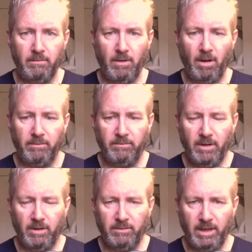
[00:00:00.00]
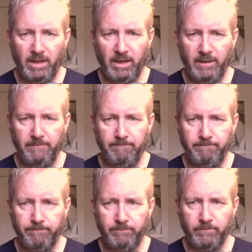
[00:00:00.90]
On on the um,
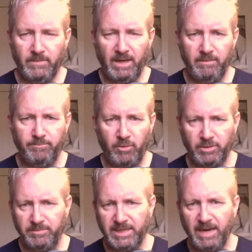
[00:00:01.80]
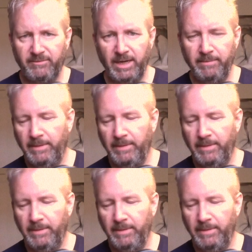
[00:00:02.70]
they brought some scaffolding,